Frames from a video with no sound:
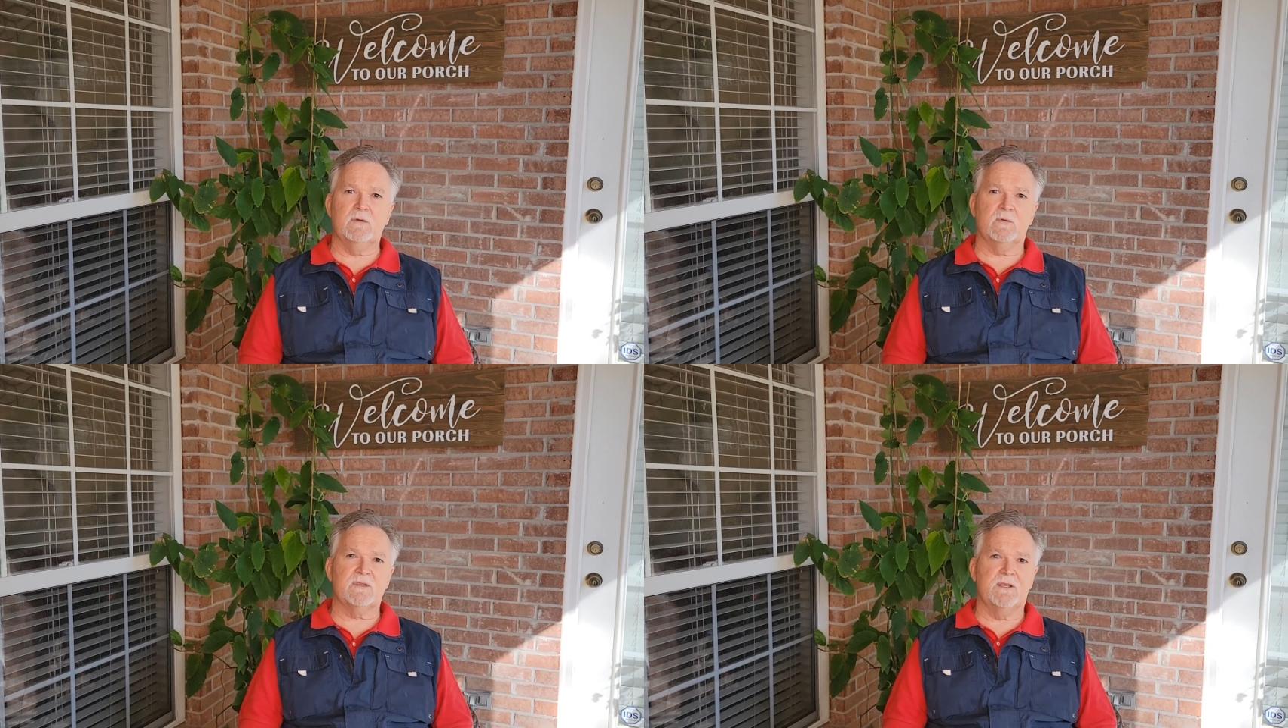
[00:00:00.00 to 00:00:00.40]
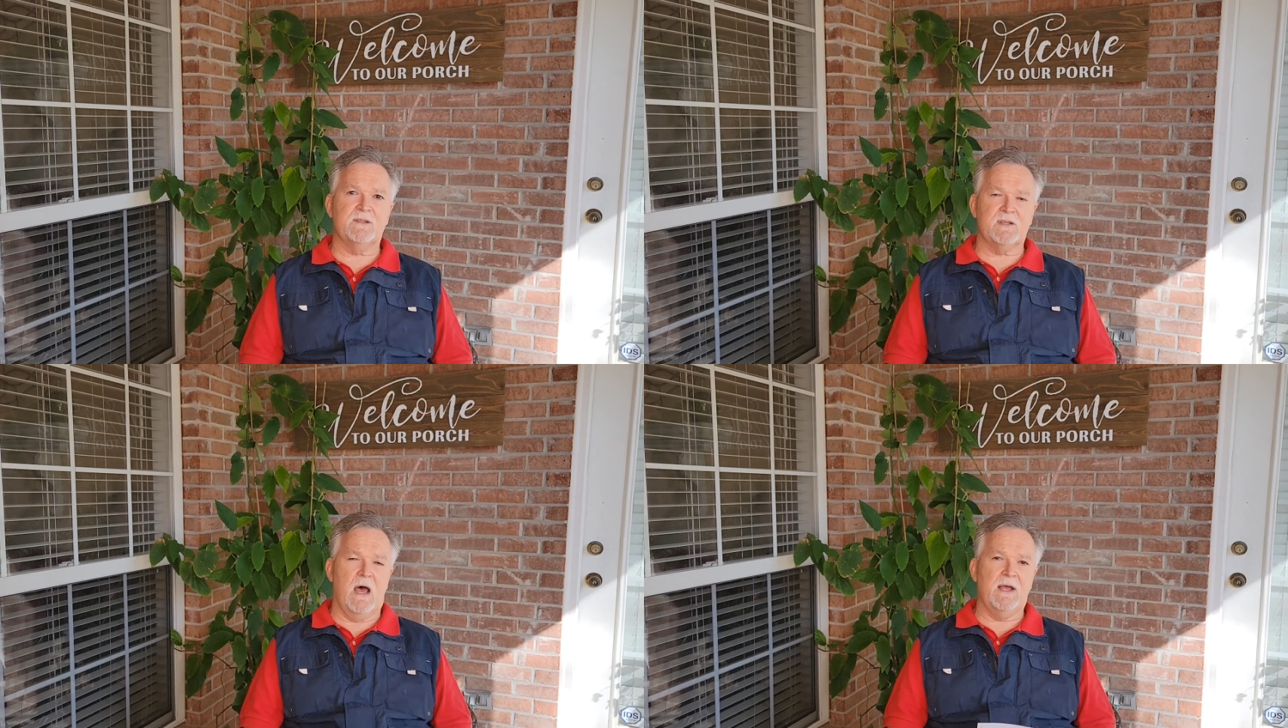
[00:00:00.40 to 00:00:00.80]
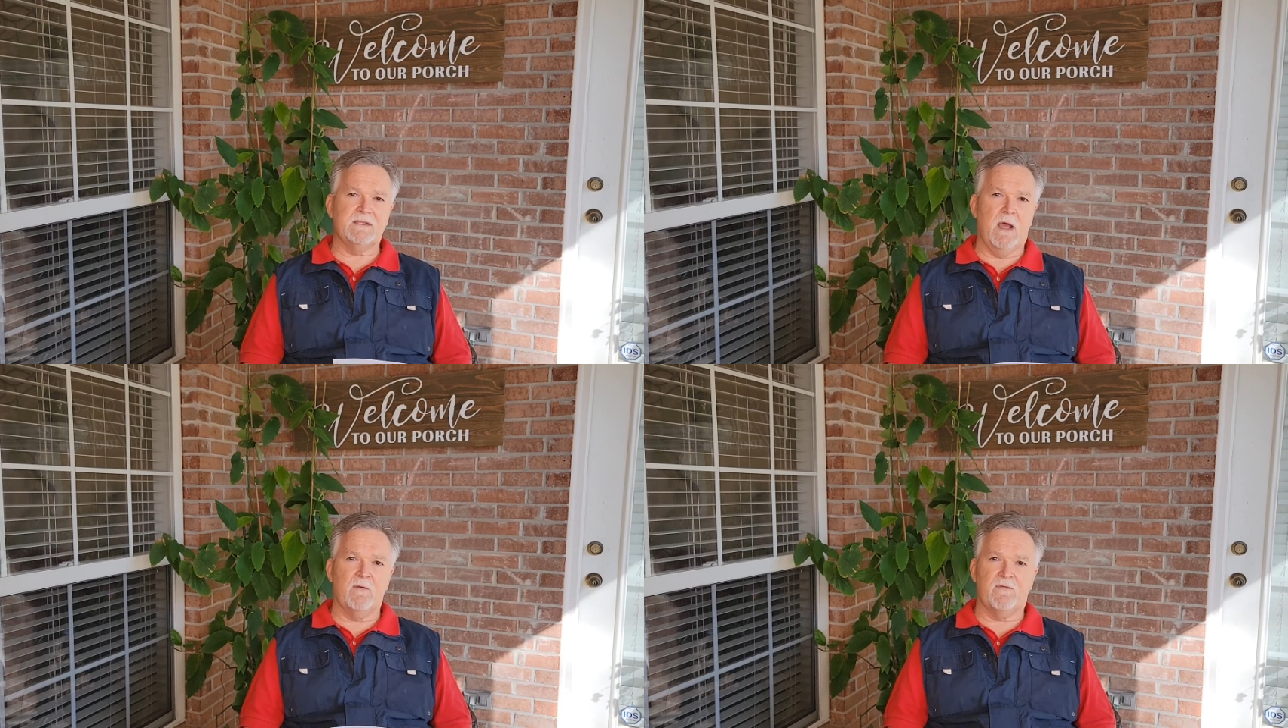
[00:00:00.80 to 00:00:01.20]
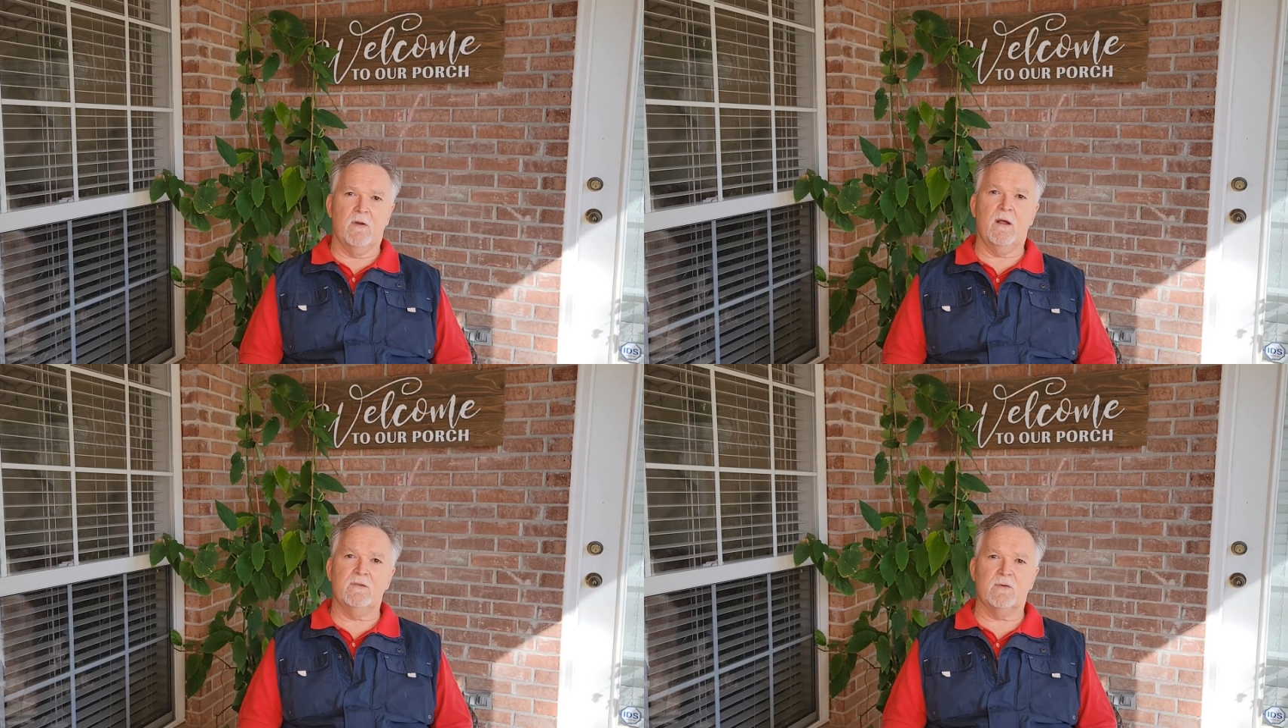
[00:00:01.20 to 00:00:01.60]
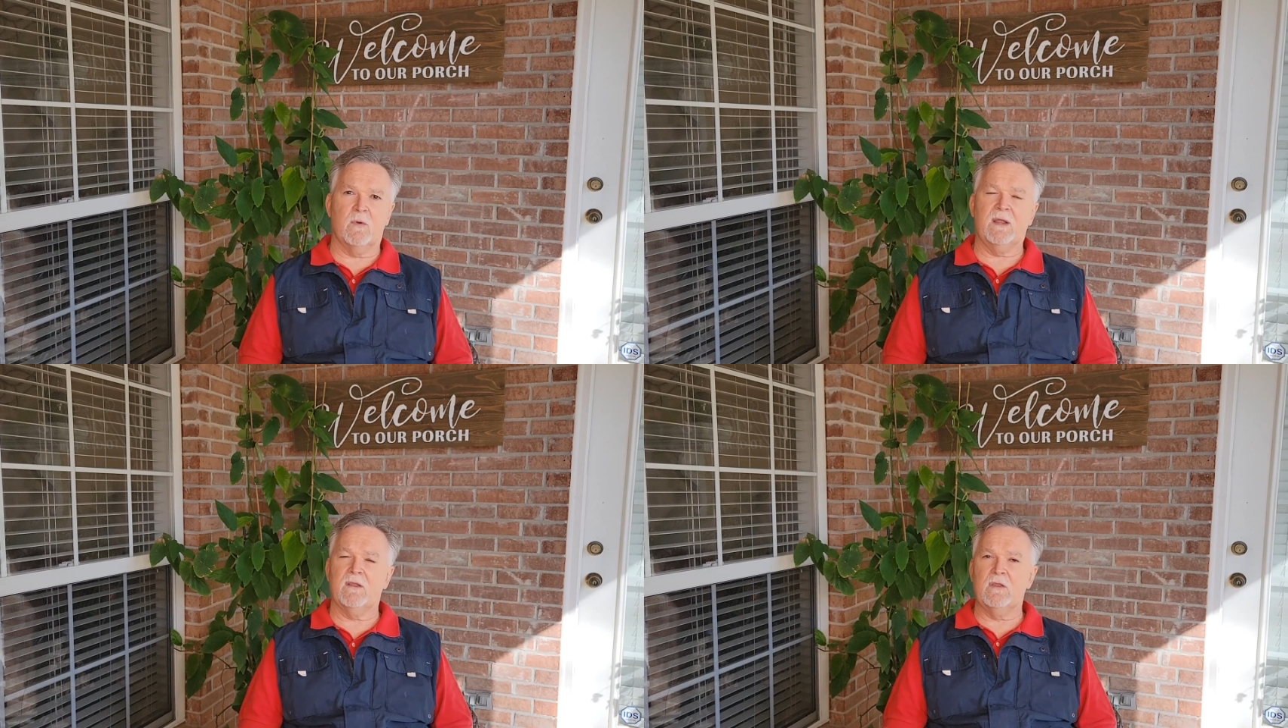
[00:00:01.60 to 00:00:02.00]
you'll see signs out front
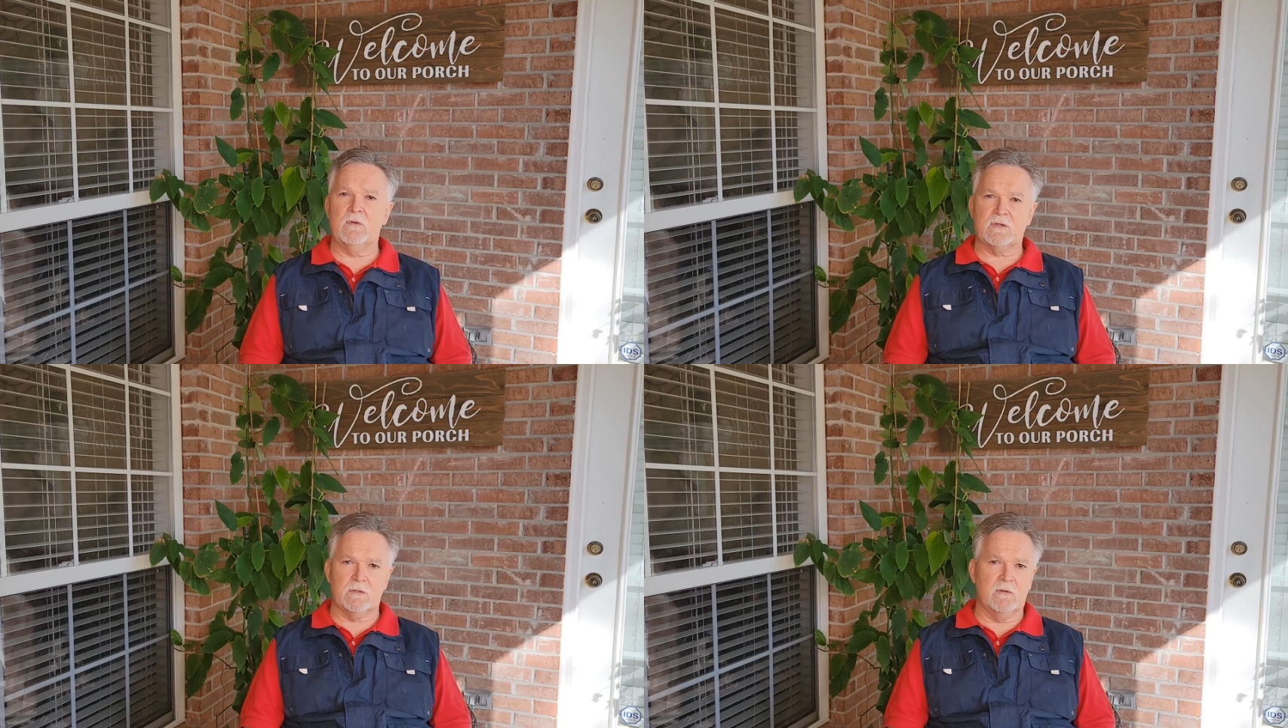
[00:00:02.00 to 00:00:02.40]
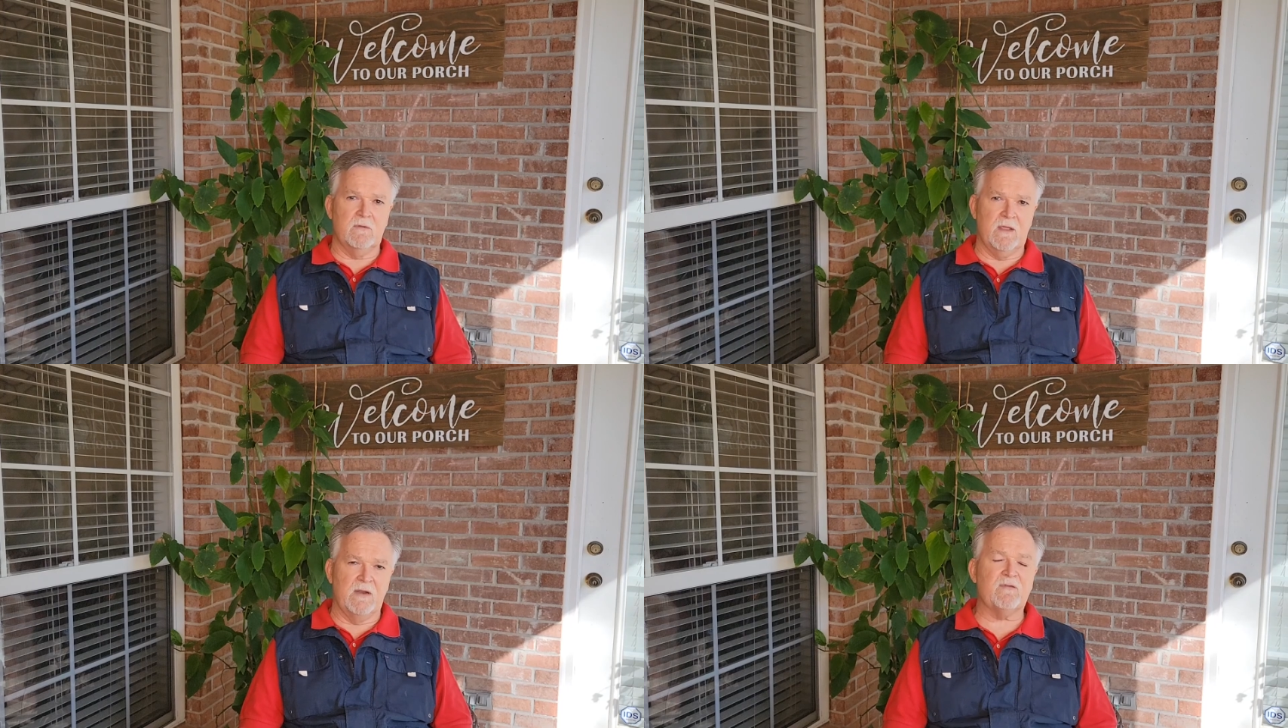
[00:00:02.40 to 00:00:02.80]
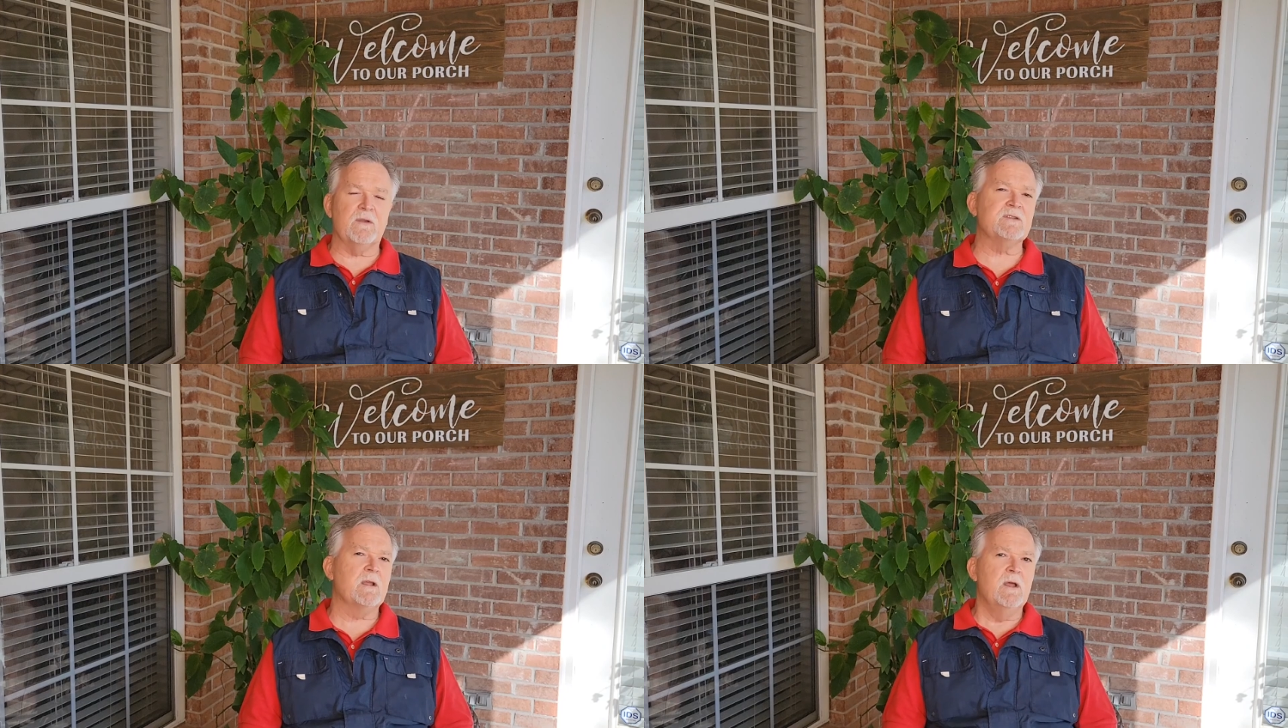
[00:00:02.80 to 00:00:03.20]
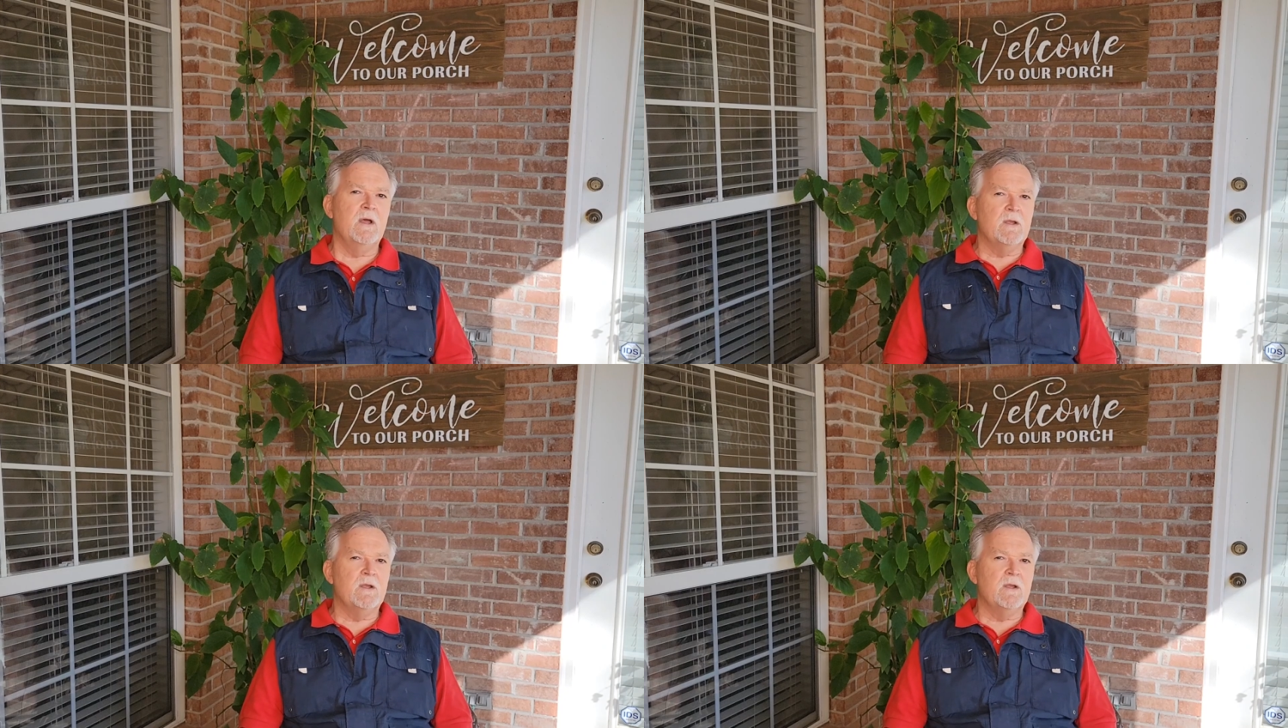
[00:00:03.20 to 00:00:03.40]
directing you to the entrance